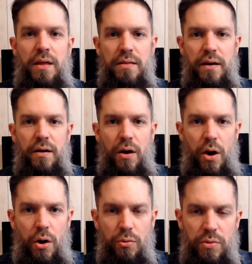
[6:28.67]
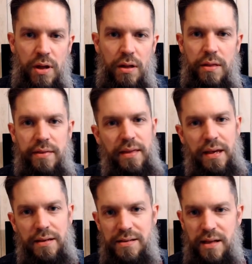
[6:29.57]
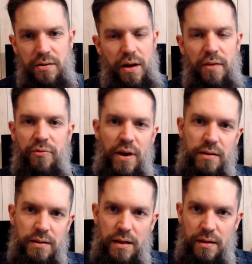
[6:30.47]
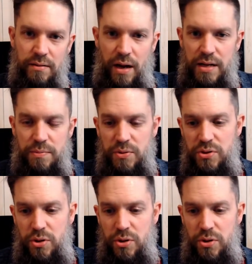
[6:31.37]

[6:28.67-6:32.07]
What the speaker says: their own things that are not found in the other Gospels.